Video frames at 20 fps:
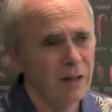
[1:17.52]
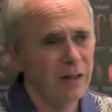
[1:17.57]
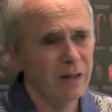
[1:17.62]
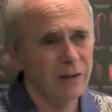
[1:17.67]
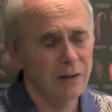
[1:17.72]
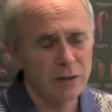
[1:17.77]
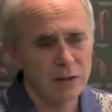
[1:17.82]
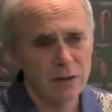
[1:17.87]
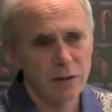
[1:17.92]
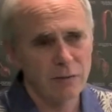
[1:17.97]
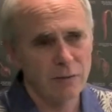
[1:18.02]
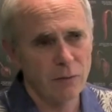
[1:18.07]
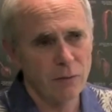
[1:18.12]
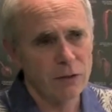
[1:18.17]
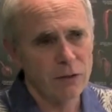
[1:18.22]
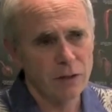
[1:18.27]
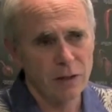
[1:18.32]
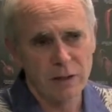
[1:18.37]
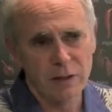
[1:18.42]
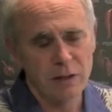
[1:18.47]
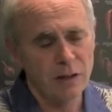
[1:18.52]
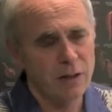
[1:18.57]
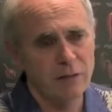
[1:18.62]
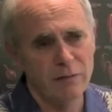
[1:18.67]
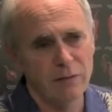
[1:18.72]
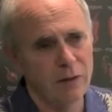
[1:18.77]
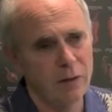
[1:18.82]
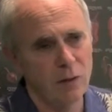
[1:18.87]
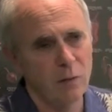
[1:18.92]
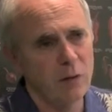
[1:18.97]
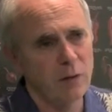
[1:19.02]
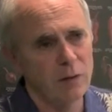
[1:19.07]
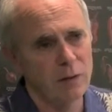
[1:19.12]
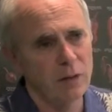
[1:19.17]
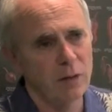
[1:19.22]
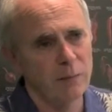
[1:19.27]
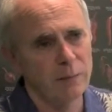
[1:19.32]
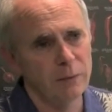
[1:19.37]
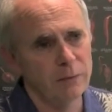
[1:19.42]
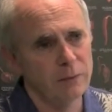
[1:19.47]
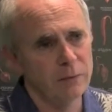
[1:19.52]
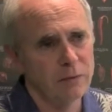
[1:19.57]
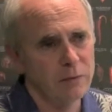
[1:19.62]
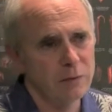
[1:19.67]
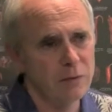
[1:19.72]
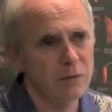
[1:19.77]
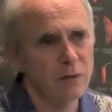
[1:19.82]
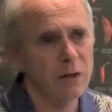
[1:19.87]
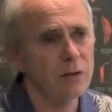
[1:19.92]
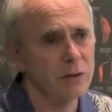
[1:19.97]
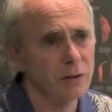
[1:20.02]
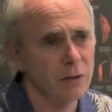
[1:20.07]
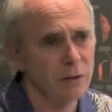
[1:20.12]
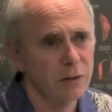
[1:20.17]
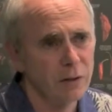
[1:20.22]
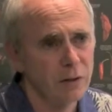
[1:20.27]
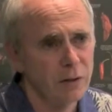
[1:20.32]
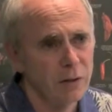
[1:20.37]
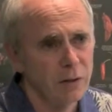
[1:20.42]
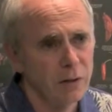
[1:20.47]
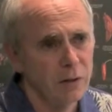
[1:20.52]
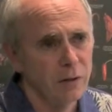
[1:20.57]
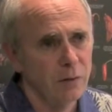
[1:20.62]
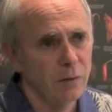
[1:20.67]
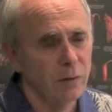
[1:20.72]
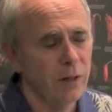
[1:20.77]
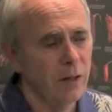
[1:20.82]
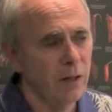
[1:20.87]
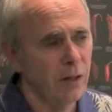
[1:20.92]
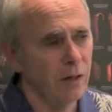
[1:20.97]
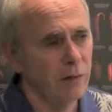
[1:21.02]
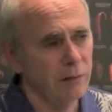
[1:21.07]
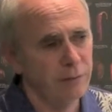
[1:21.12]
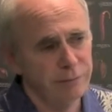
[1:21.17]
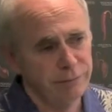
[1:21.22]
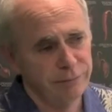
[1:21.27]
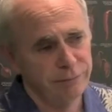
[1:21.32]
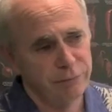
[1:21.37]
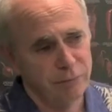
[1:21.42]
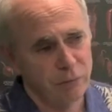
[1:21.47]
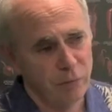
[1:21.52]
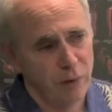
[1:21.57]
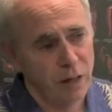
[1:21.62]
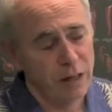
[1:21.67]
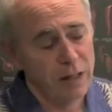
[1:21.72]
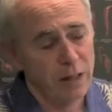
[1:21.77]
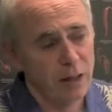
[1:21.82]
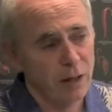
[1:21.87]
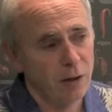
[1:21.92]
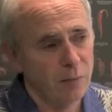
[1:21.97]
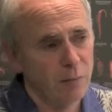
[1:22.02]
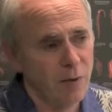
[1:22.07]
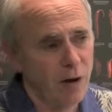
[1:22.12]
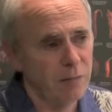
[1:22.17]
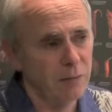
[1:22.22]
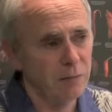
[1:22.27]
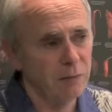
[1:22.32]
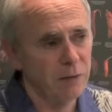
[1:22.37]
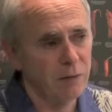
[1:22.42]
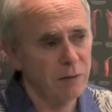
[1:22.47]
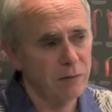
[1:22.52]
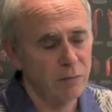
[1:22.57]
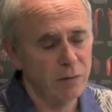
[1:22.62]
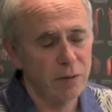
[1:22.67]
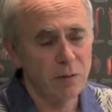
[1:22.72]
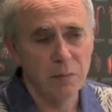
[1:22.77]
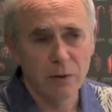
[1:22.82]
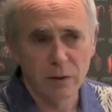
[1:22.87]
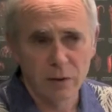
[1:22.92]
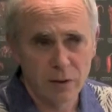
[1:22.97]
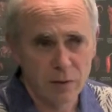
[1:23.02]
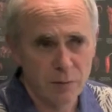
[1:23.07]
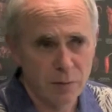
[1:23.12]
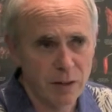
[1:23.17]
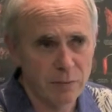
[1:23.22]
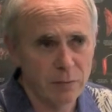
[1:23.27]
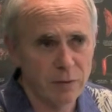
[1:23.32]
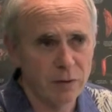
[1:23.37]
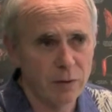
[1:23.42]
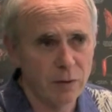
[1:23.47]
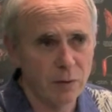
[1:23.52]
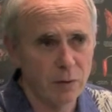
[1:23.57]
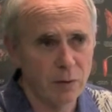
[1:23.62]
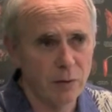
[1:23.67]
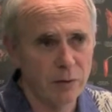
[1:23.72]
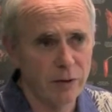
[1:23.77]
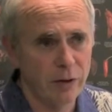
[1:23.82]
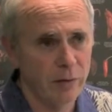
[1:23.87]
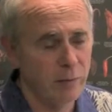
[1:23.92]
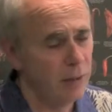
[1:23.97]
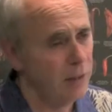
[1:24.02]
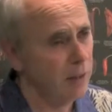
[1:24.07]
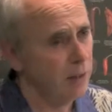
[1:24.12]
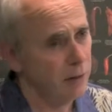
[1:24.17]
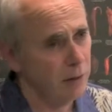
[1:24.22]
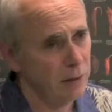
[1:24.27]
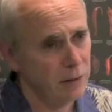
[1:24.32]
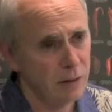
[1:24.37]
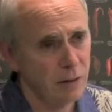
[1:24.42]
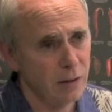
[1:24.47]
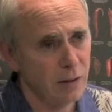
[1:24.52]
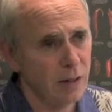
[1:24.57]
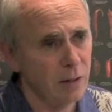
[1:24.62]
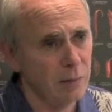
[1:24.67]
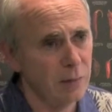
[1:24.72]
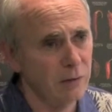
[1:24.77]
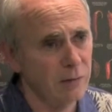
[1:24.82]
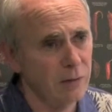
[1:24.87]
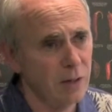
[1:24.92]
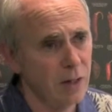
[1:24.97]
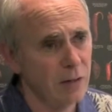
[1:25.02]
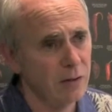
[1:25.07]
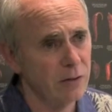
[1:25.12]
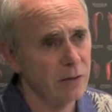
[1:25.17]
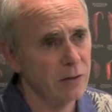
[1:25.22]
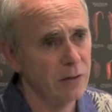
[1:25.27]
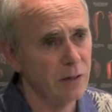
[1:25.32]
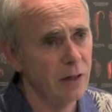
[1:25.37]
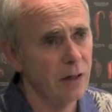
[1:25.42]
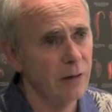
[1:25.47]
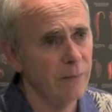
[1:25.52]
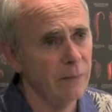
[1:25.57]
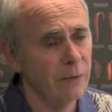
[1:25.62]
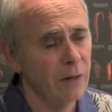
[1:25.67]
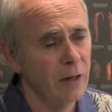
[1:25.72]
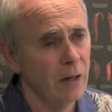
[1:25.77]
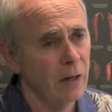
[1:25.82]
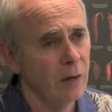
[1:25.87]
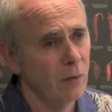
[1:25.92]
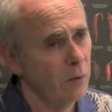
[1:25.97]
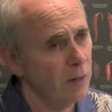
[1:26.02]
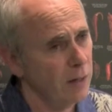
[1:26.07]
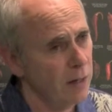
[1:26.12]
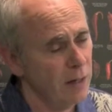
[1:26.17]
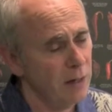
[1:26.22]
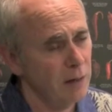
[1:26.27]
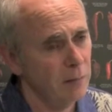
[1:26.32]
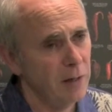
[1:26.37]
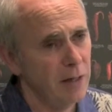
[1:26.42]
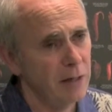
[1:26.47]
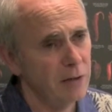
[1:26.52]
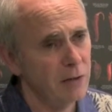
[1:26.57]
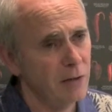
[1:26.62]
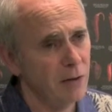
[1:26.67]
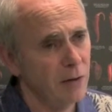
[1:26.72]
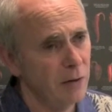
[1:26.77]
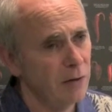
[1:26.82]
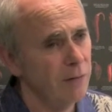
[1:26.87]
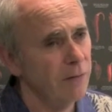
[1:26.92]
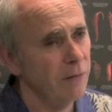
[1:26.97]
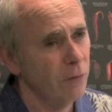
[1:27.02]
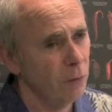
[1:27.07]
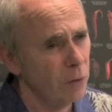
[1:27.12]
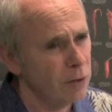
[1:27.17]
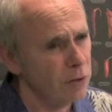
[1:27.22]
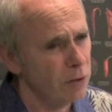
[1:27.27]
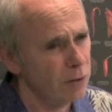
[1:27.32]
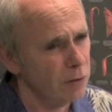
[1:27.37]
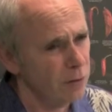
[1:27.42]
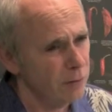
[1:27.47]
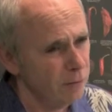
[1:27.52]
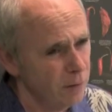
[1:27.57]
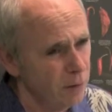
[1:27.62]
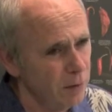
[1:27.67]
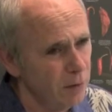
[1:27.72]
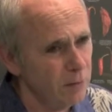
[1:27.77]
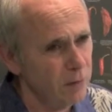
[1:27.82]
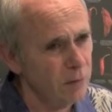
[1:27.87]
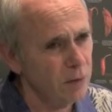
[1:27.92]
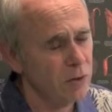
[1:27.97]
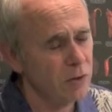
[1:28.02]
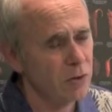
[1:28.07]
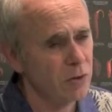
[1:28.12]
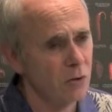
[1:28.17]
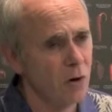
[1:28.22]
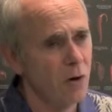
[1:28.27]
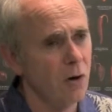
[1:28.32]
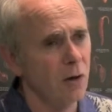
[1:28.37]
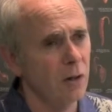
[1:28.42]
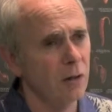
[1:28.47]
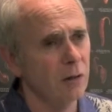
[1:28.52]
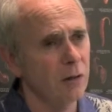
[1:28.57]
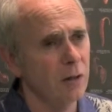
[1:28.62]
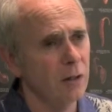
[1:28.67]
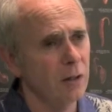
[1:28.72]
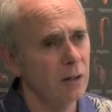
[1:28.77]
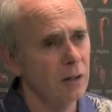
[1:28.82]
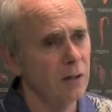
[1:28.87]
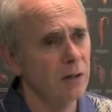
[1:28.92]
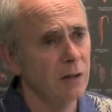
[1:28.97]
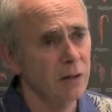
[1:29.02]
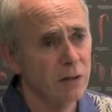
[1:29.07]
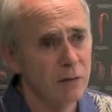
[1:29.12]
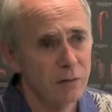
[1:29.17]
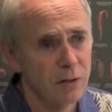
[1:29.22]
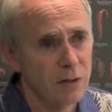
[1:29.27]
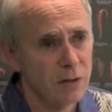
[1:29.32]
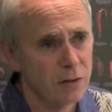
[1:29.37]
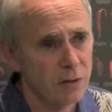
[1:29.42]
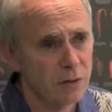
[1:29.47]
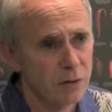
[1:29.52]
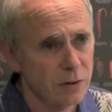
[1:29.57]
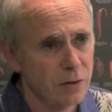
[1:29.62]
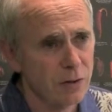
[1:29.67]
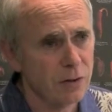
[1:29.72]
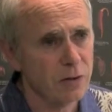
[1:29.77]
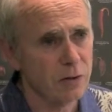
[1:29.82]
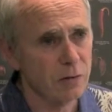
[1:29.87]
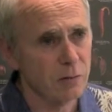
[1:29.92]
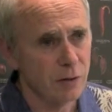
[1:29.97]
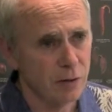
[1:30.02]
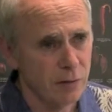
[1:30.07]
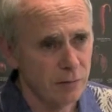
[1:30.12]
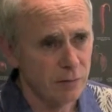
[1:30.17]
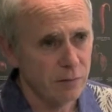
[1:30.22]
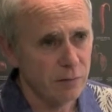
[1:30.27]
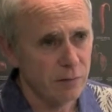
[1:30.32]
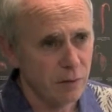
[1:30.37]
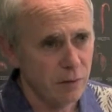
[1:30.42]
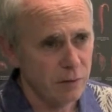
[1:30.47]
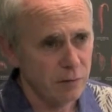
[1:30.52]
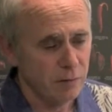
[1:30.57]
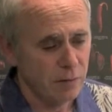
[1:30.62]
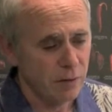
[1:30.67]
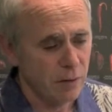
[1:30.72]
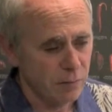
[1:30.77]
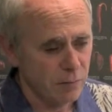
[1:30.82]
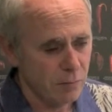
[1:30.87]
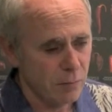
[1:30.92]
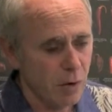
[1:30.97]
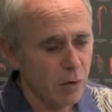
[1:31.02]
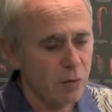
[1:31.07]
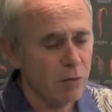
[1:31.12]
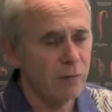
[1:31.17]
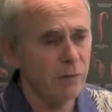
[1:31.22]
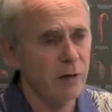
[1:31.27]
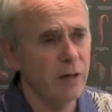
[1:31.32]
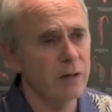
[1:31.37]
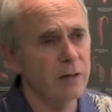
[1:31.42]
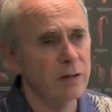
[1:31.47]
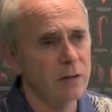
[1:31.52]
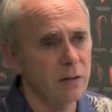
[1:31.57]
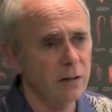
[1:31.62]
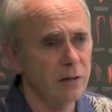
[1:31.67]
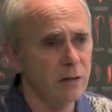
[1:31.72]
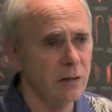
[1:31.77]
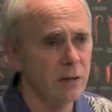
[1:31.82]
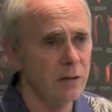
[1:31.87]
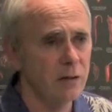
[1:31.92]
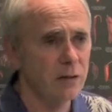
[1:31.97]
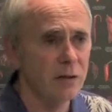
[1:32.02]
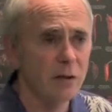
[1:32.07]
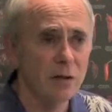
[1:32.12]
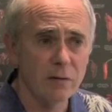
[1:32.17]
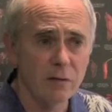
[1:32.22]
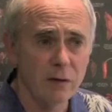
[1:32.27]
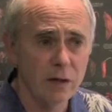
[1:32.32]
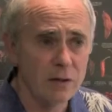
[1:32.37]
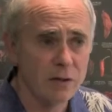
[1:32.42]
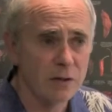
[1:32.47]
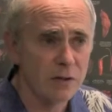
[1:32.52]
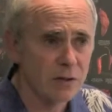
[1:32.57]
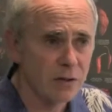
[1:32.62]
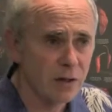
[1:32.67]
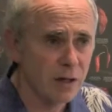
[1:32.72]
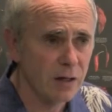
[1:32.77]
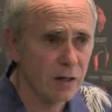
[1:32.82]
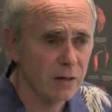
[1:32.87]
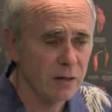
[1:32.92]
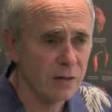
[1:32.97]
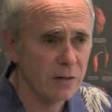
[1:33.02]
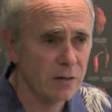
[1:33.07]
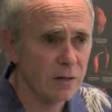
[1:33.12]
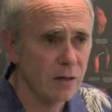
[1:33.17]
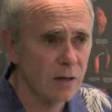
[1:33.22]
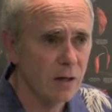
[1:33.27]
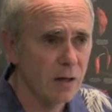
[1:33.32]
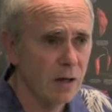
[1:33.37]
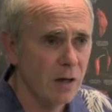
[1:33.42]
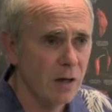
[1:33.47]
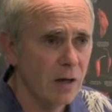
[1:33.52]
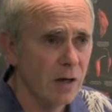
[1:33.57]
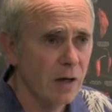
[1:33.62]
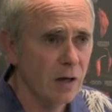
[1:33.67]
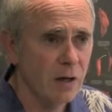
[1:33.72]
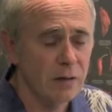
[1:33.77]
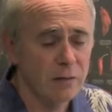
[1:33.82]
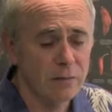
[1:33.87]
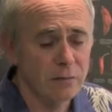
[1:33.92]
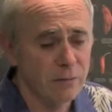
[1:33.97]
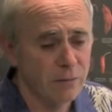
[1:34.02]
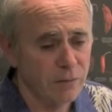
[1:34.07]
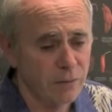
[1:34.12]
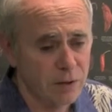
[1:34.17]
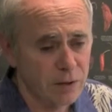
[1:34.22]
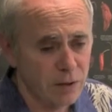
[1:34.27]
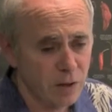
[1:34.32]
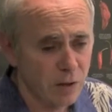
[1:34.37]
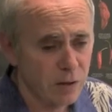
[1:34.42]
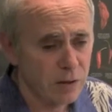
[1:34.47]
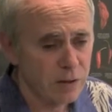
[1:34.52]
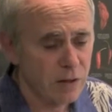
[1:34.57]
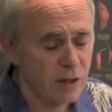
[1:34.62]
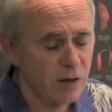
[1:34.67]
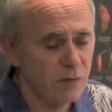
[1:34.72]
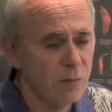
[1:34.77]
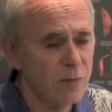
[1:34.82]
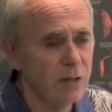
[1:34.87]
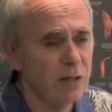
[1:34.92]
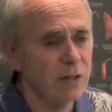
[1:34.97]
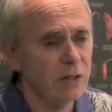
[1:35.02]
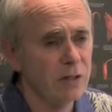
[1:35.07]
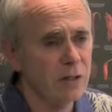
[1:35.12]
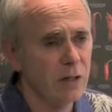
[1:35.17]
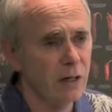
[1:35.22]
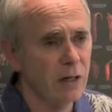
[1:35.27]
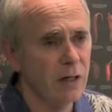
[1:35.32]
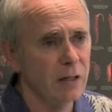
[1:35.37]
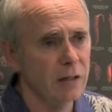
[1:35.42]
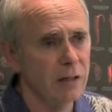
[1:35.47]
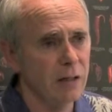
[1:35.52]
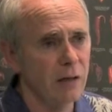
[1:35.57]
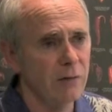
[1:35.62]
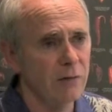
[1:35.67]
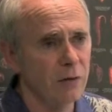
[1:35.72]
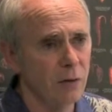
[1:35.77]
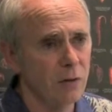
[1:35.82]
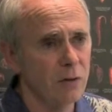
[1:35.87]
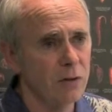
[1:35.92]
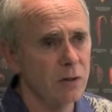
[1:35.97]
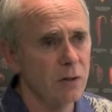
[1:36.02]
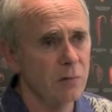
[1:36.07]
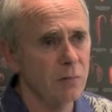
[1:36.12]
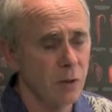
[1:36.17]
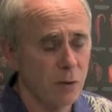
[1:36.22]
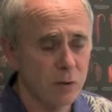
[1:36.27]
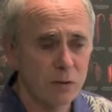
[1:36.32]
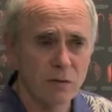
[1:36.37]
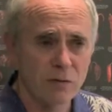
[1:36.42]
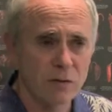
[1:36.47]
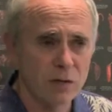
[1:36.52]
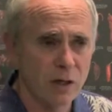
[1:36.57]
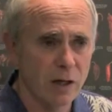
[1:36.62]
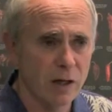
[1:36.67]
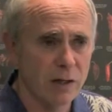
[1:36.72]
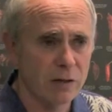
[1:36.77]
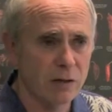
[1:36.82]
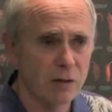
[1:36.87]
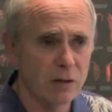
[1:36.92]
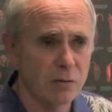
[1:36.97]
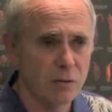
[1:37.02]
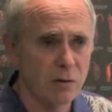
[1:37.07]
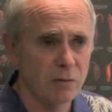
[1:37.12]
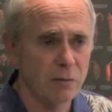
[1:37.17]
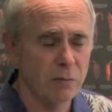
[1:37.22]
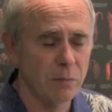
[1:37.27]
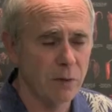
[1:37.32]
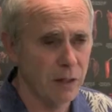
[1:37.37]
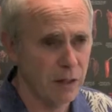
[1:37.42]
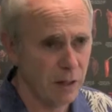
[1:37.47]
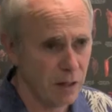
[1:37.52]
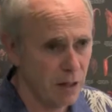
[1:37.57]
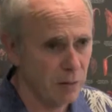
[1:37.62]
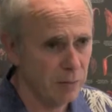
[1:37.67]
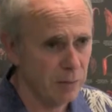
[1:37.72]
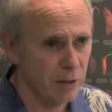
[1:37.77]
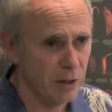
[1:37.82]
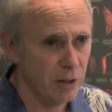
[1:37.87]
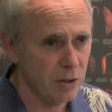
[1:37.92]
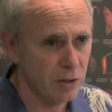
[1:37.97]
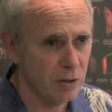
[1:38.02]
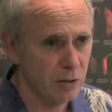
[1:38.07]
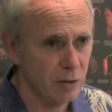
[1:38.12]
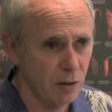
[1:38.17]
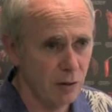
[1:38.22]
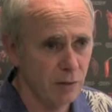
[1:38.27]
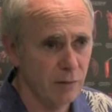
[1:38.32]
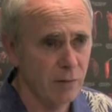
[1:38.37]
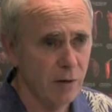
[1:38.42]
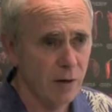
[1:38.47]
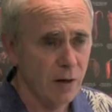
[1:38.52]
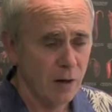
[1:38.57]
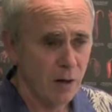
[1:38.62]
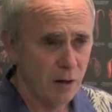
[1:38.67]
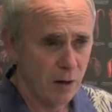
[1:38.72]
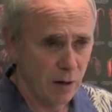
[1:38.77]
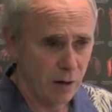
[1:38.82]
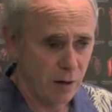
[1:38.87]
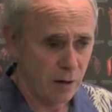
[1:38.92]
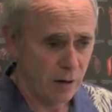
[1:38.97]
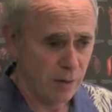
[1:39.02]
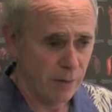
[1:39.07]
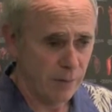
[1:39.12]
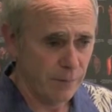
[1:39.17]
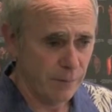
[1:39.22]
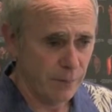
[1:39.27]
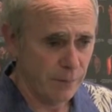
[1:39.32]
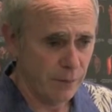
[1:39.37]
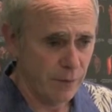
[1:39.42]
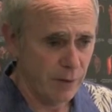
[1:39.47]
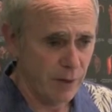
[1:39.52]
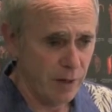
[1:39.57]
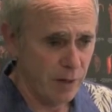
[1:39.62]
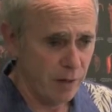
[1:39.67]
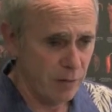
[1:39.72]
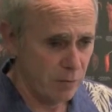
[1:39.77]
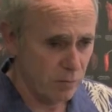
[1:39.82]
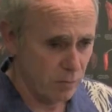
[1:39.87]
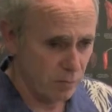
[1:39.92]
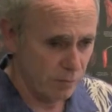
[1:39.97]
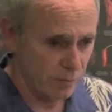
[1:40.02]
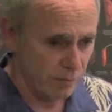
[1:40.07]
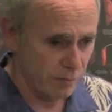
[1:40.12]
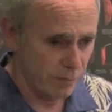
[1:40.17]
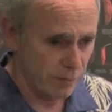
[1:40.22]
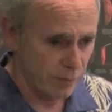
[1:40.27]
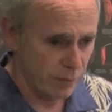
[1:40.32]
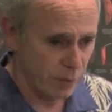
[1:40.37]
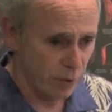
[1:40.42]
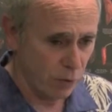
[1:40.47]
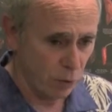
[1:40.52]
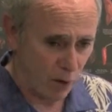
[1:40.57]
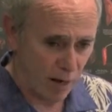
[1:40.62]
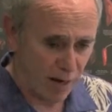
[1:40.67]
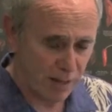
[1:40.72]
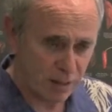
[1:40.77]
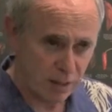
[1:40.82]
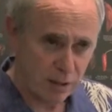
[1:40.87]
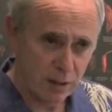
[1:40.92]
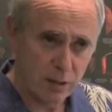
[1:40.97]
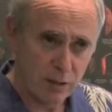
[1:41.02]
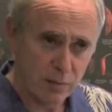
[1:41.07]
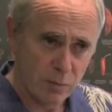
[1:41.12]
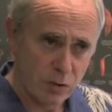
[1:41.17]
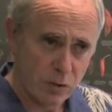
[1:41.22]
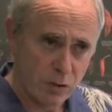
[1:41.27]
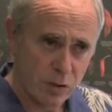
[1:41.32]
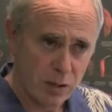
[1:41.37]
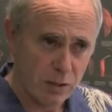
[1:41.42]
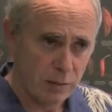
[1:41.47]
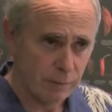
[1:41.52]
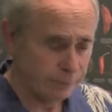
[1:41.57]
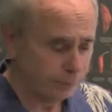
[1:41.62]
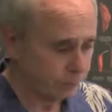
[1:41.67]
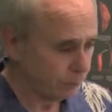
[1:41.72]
And this, unfortunately, is not a very well-coupled structure. We have right now probably 3 billion people in the world that are making less than a couple of dollars a day. We can't imagine that their voices are very, very strong in the innovation system that motivates and incentivizes scientists. And as long as I've been in science, I've noticed that most of science is driven by a combination of the granting community.